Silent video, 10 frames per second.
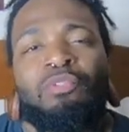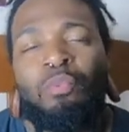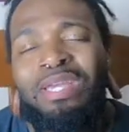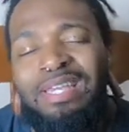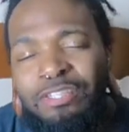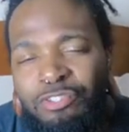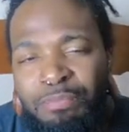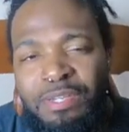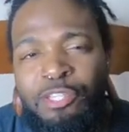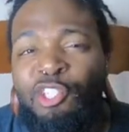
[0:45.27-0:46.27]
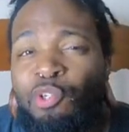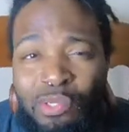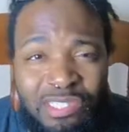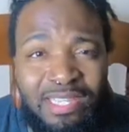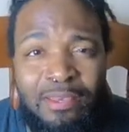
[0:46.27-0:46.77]
this Wing instrument, the
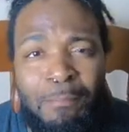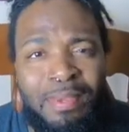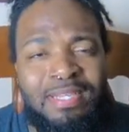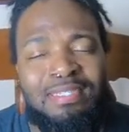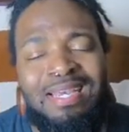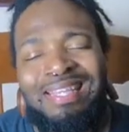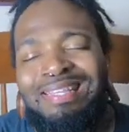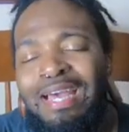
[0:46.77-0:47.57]
short scale bass